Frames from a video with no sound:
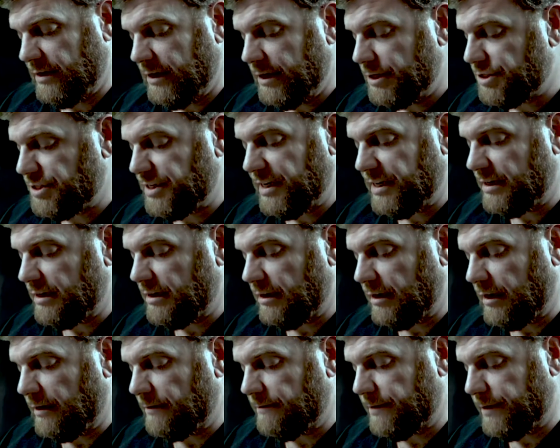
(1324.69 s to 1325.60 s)
She
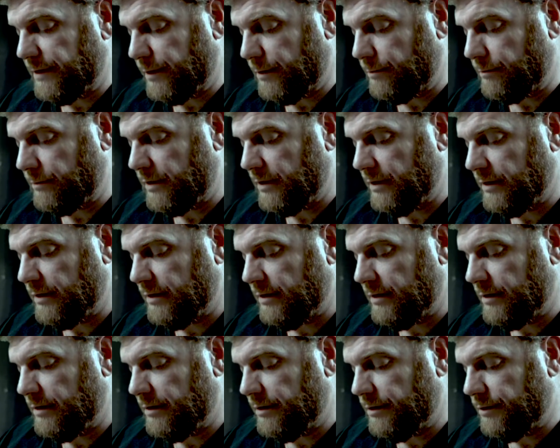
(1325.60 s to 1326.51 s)
didn't love him,
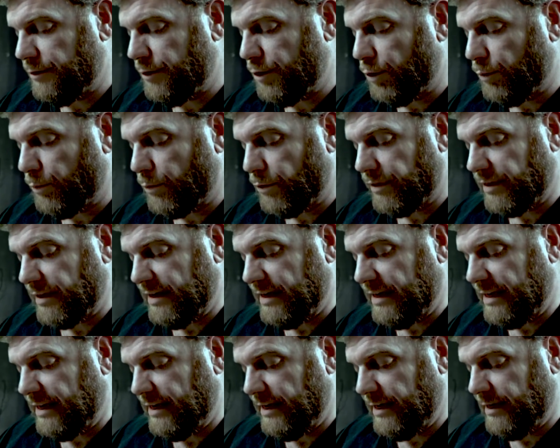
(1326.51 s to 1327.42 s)
no more than
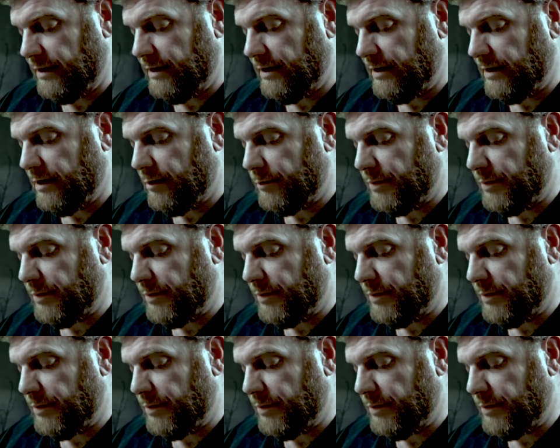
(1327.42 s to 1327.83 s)
he,